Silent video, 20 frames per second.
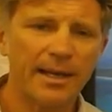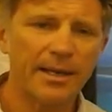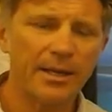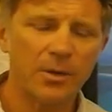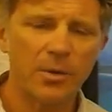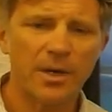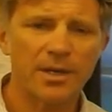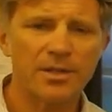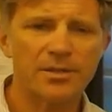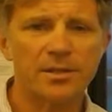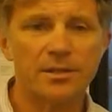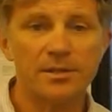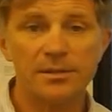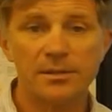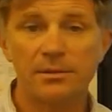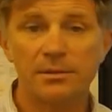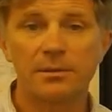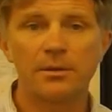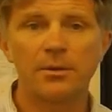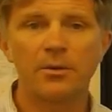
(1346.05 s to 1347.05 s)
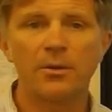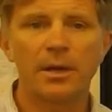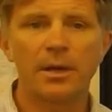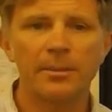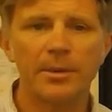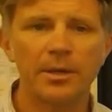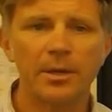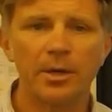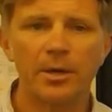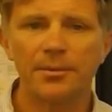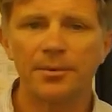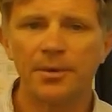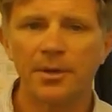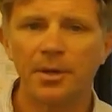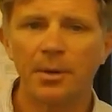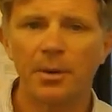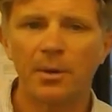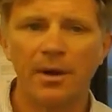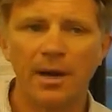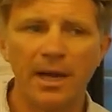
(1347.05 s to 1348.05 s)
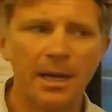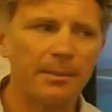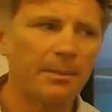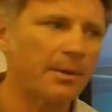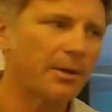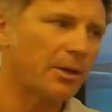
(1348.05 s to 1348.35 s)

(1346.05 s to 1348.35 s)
Any questions, do let me know. You know where I am.